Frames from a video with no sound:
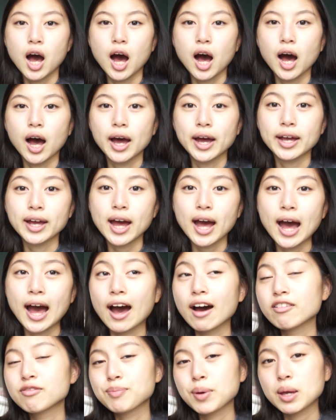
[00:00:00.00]
I
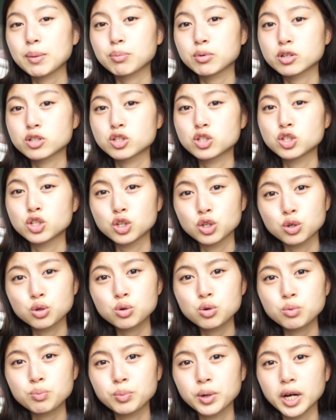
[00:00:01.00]
have papers
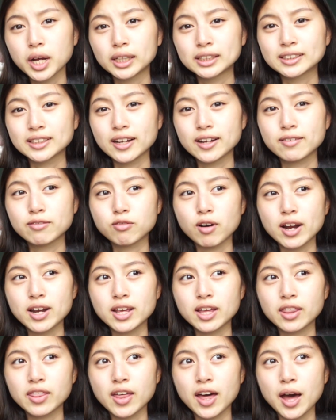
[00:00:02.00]
due, but instead of
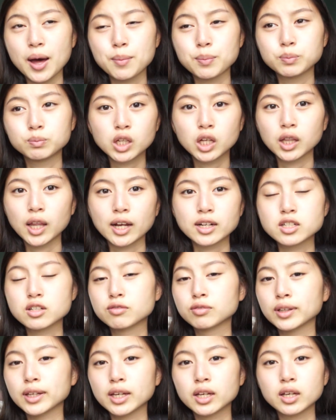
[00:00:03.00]
writing them
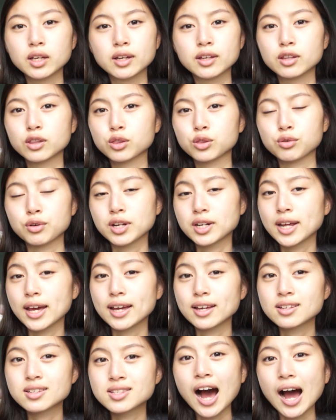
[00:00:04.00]
collectively in three
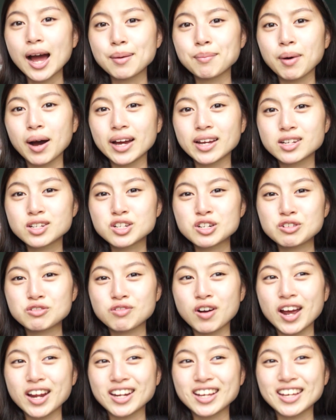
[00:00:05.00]
days, I might
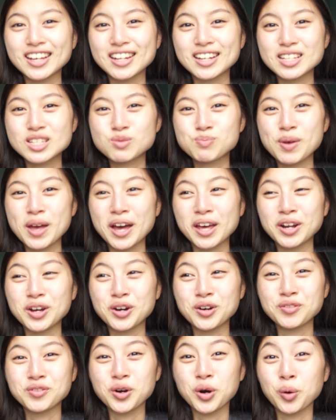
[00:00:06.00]
write it in a span
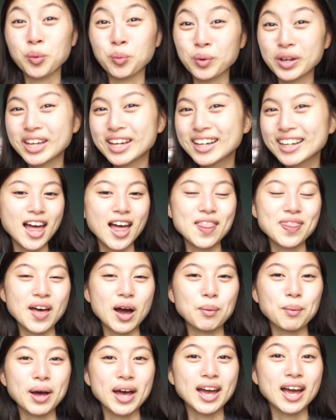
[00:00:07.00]
of a week. And
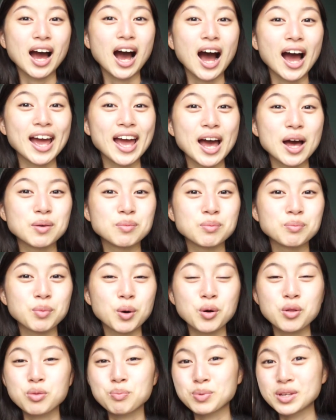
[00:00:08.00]
that way I am
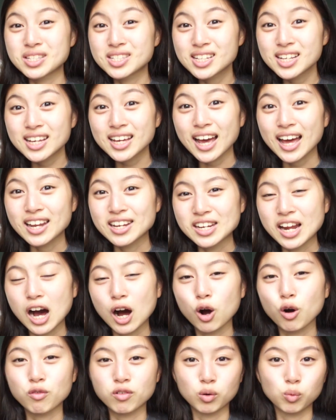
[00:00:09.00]
both busy and
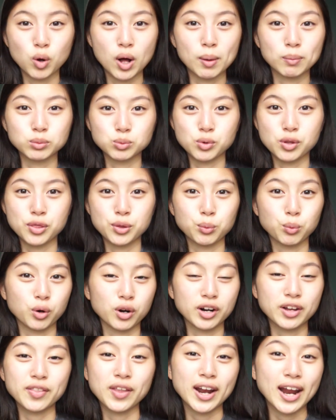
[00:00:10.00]
not overwhelmed with the
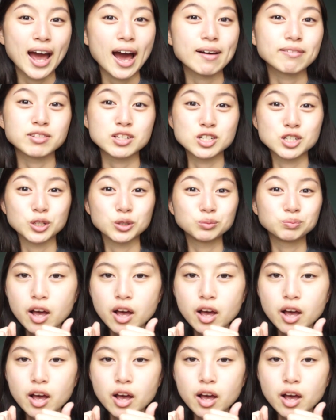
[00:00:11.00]
work that I have to do.